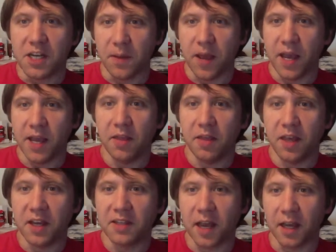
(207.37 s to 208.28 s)
Petite
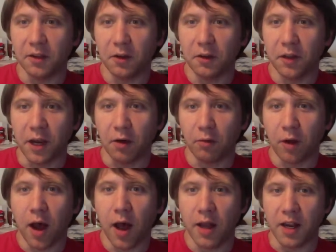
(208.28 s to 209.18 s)
Payne thinks I look
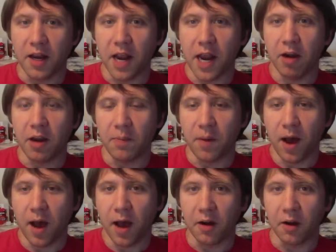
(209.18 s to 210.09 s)
like Ron in
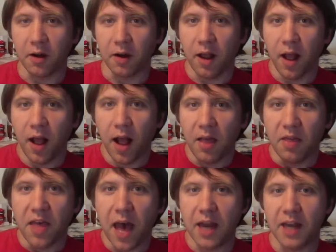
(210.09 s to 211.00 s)
Harry Potter.
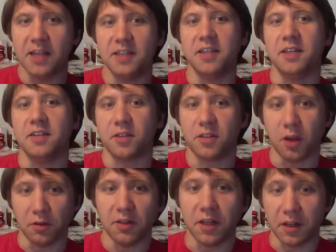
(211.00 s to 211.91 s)
That is
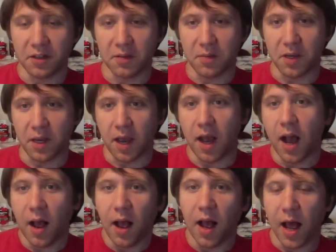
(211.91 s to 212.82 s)
insulting to
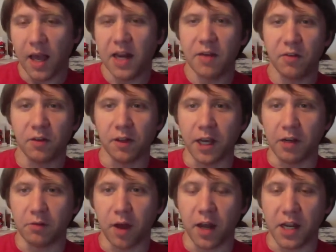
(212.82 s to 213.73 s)
me. I
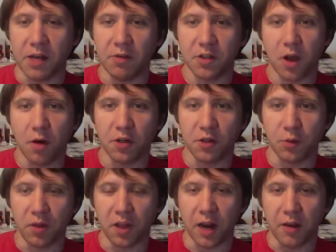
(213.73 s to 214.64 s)
never liked Ron. He was
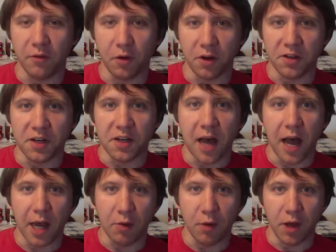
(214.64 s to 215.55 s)
always one that I
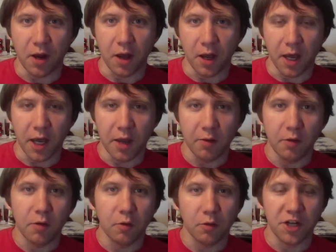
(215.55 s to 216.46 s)
voted to die when
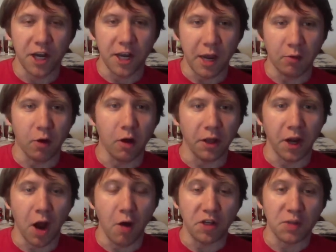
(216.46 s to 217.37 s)
J.K.
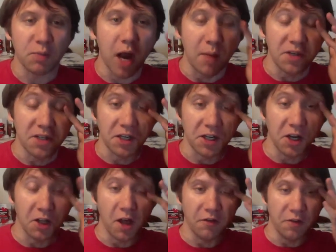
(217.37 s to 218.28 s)
Rowling always
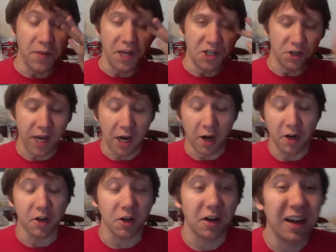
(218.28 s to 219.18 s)
promised to kill off a
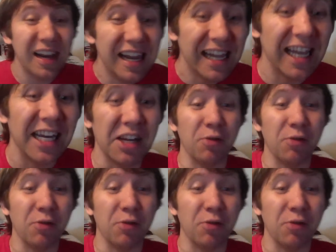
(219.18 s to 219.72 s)
major character.